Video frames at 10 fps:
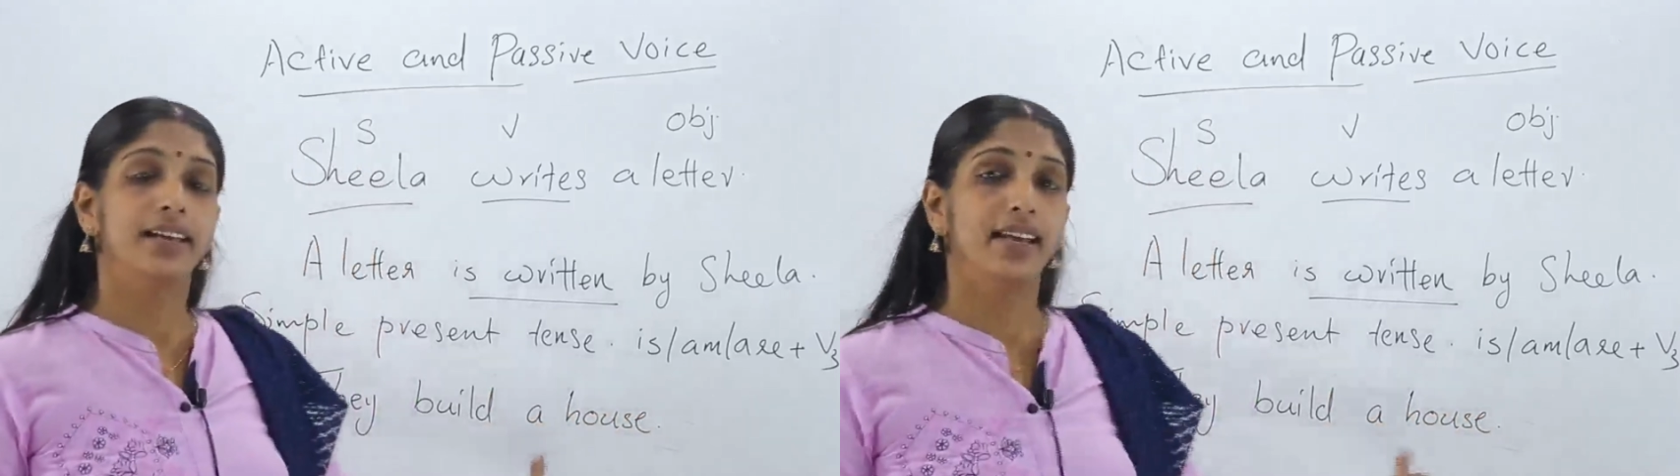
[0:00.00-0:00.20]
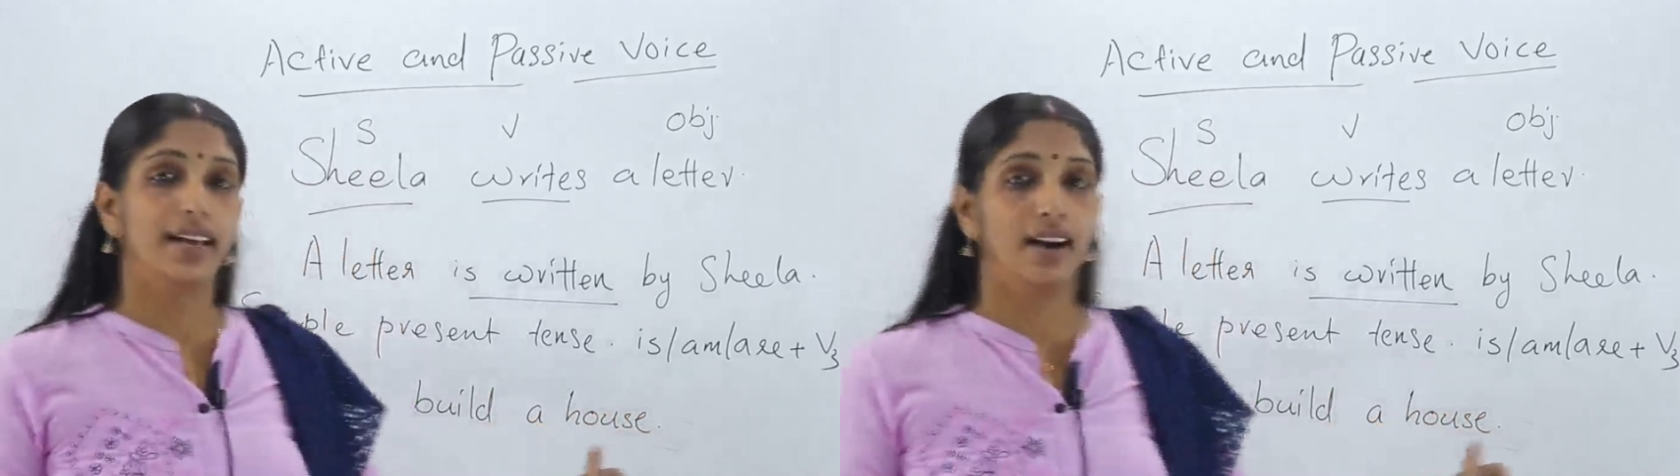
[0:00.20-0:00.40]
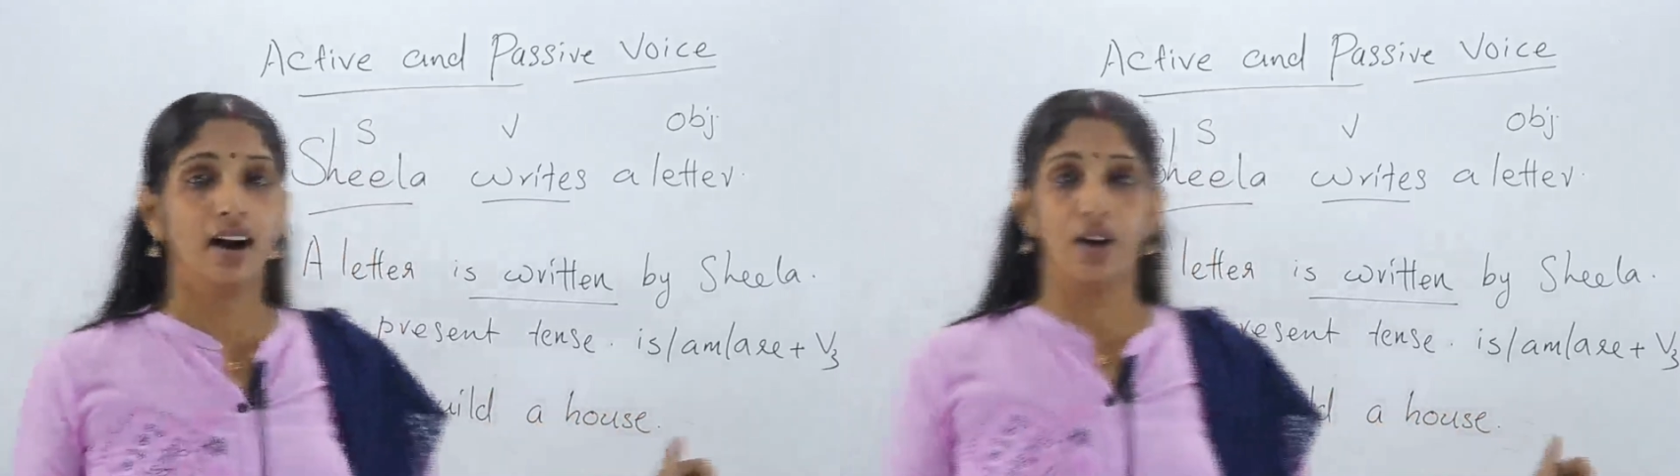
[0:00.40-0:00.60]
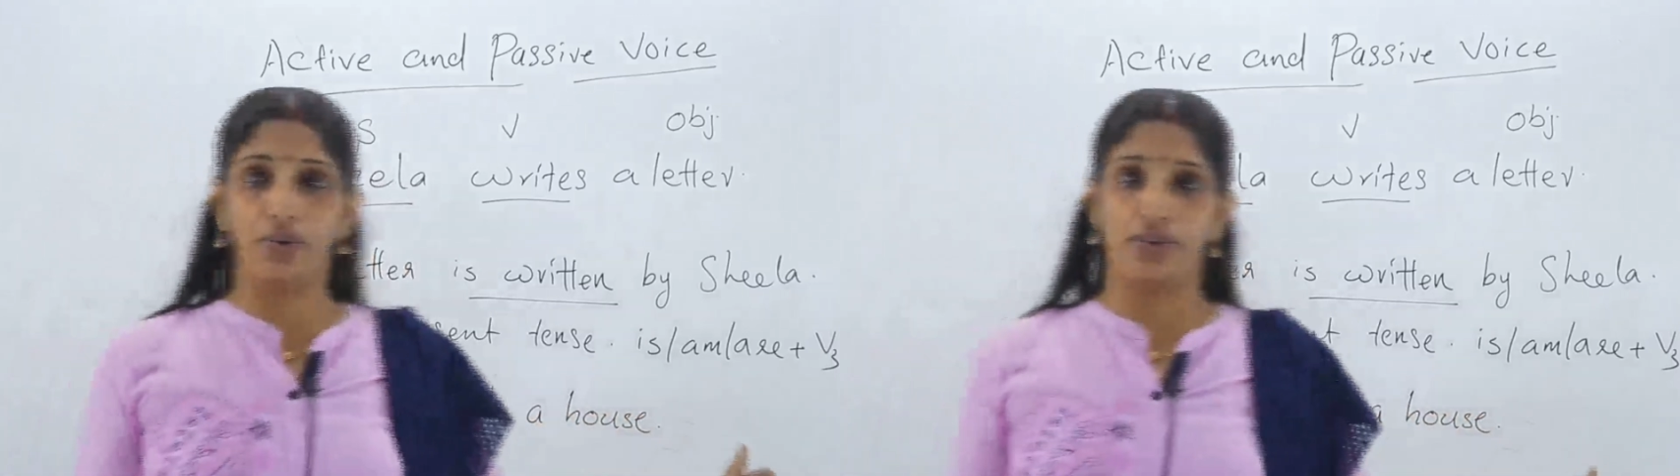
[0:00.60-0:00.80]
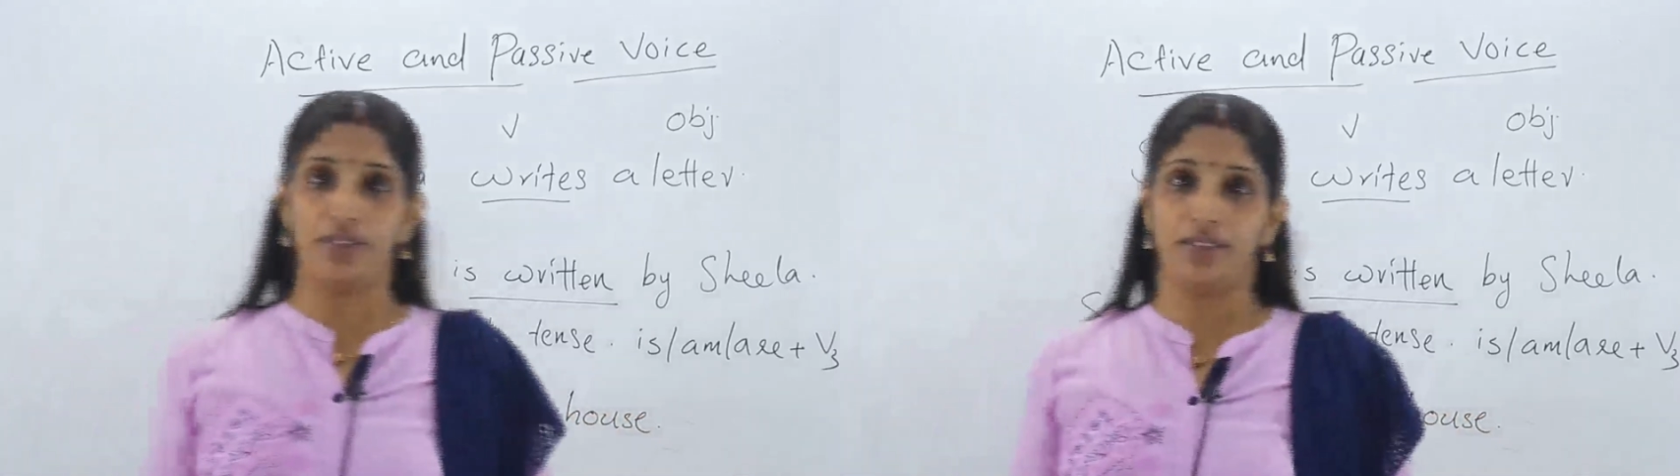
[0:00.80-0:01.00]
a
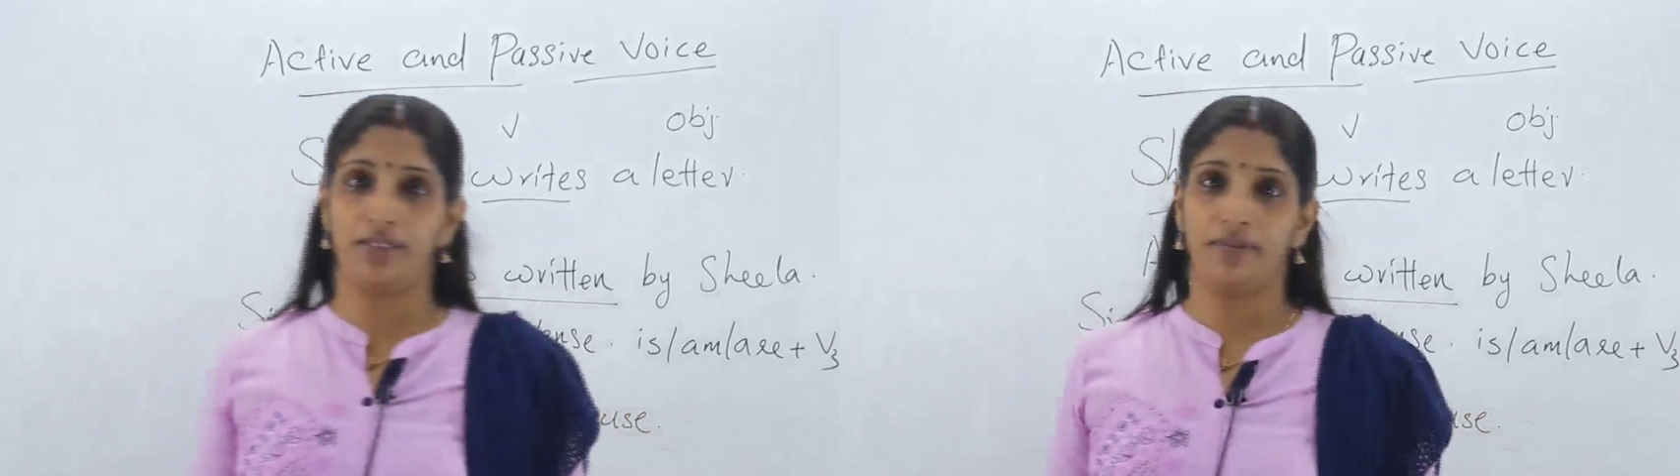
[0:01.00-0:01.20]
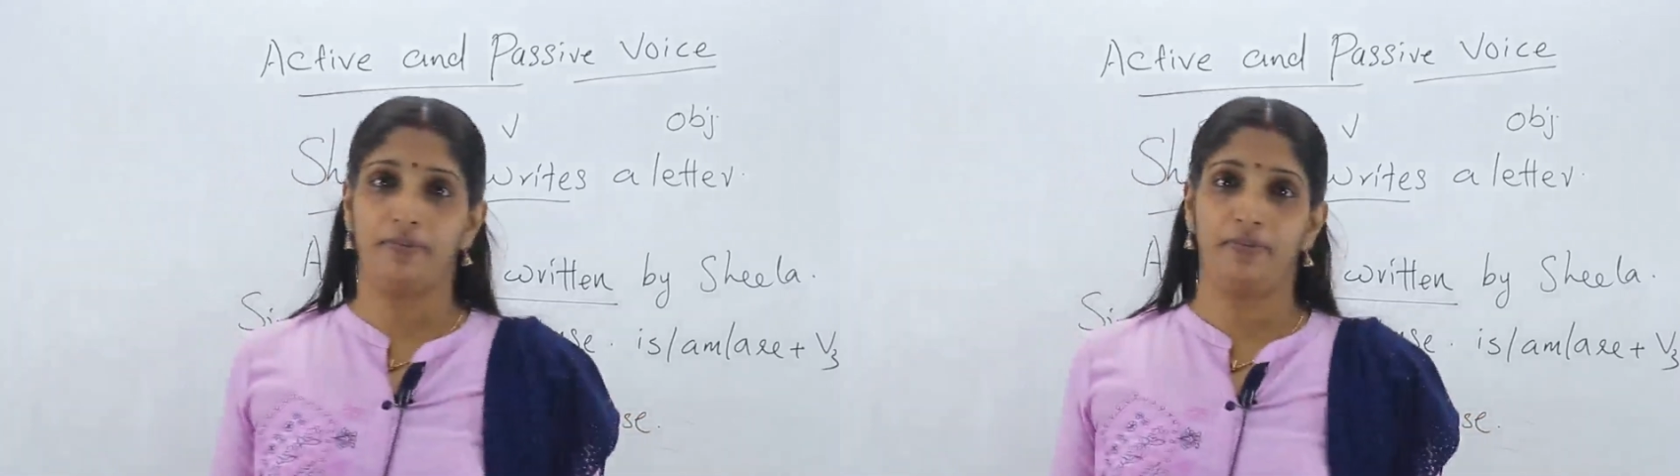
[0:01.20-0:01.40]
house.